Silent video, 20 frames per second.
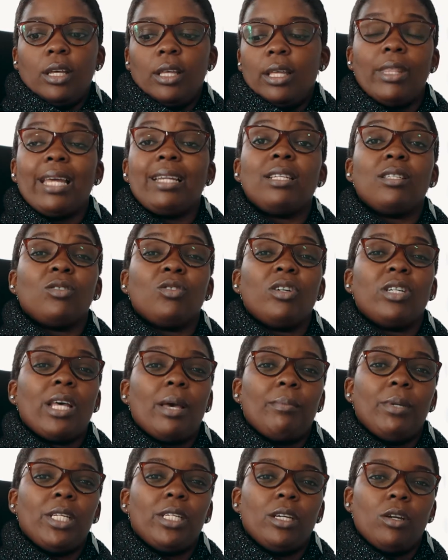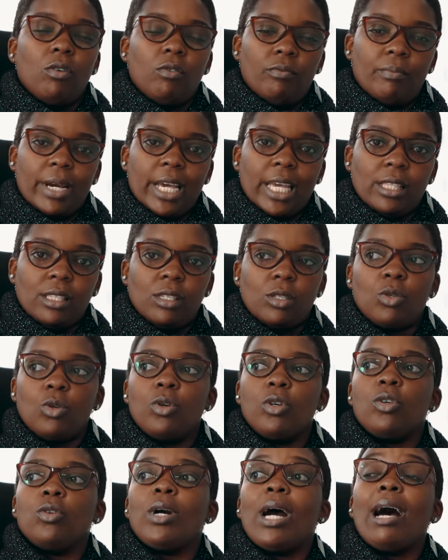That is not a meeting of minds. So
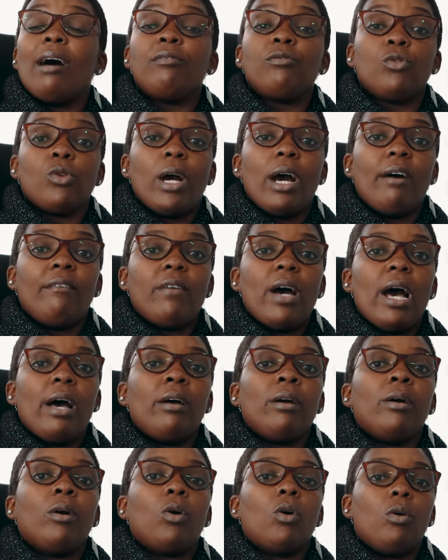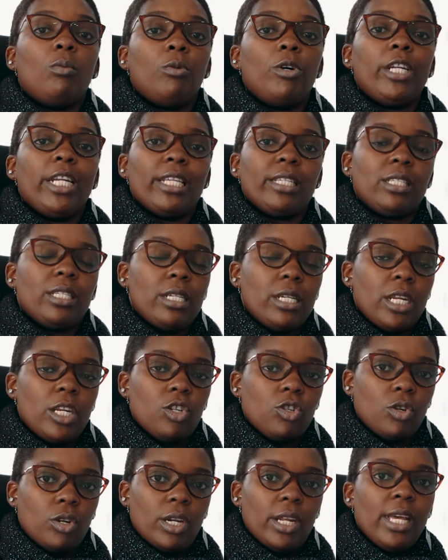you have to have a common
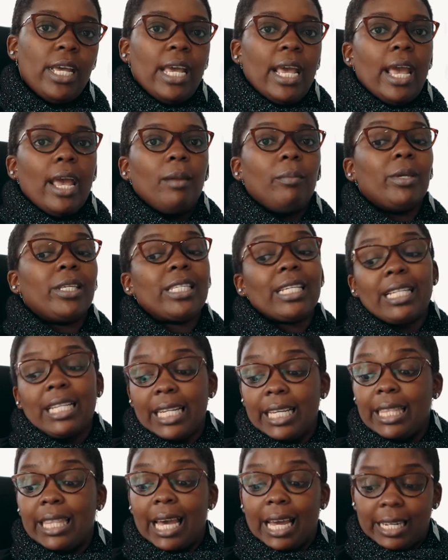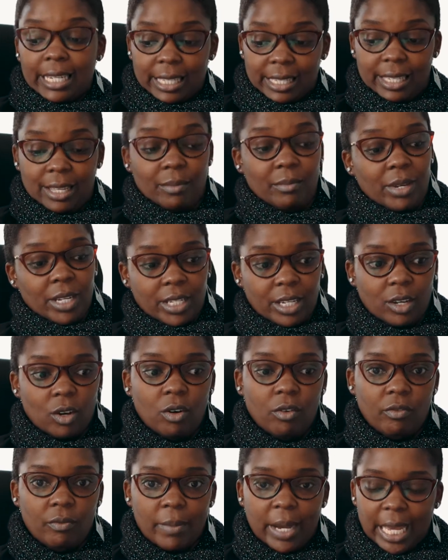destination, and basically that is the meeting
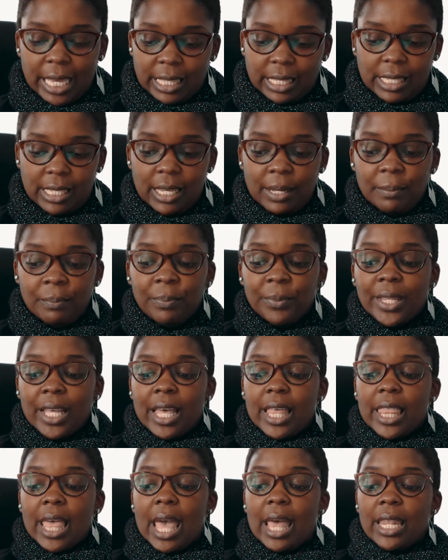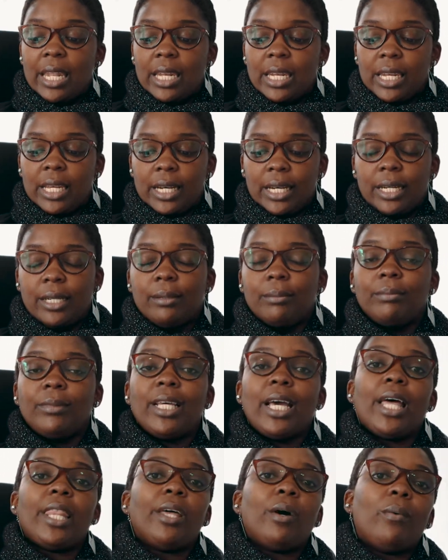of minds. And
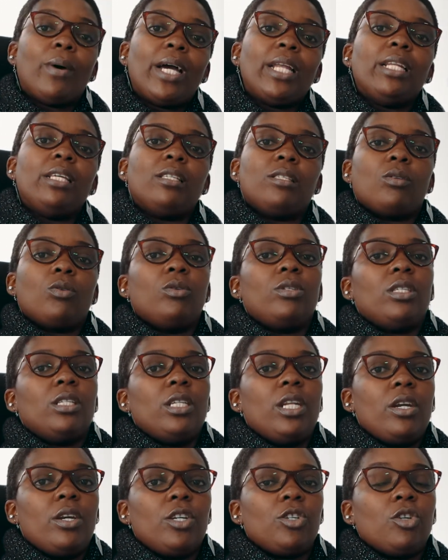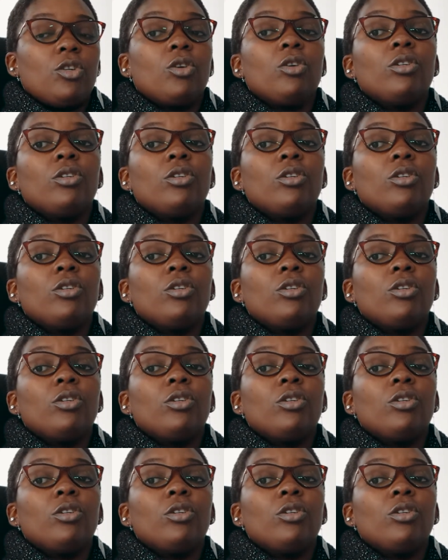the other one is consideration.